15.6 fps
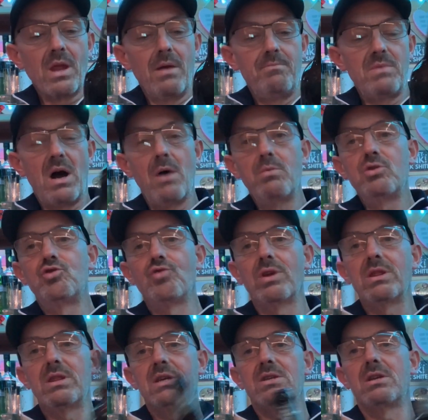I would drink
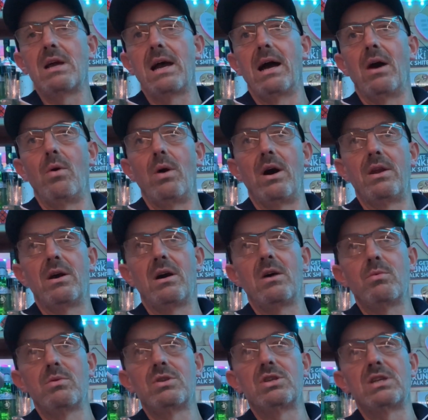this now and I
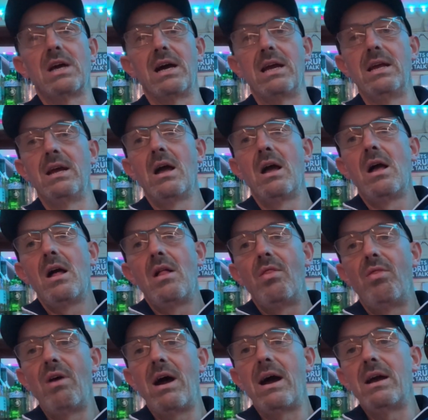would say
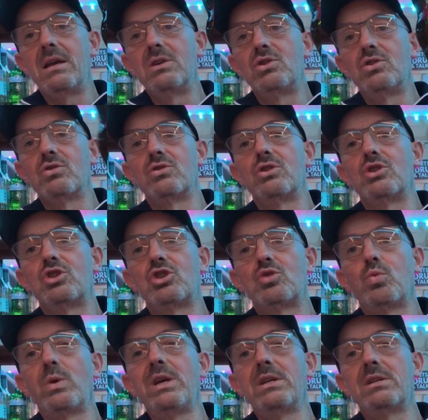that is just a
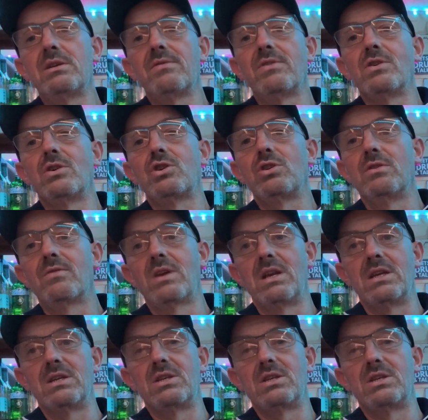sweeter version of Guinness.